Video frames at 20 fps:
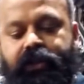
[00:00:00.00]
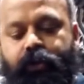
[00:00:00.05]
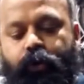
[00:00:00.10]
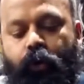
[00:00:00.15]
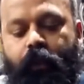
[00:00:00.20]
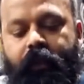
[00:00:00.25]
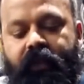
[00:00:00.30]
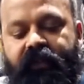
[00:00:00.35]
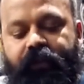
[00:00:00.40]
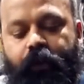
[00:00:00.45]

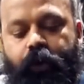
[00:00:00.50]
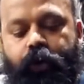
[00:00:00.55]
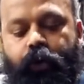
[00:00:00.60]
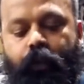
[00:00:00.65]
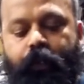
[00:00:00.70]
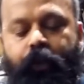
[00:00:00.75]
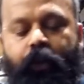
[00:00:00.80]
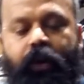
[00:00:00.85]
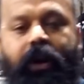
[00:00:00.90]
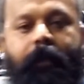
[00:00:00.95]
screw before
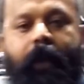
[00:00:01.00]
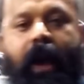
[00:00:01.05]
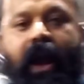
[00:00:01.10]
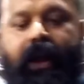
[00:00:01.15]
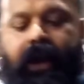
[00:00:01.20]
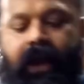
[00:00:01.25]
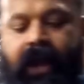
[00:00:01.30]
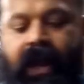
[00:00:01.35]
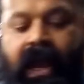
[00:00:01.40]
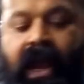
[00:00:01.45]
you put it
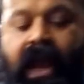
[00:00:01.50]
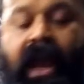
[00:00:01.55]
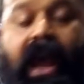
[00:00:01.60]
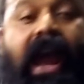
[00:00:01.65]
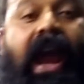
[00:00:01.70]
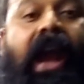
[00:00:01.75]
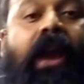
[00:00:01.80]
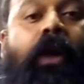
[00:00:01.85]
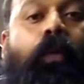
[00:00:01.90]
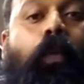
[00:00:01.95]
back.
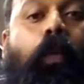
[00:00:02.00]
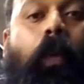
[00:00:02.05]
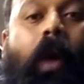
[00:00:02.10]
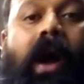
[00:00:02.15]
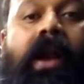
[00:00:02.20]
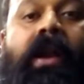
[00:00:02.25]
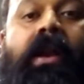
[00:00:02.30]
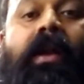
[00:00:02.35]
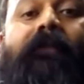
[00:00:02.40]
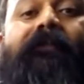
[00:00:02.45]
And
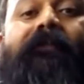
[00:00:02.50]
one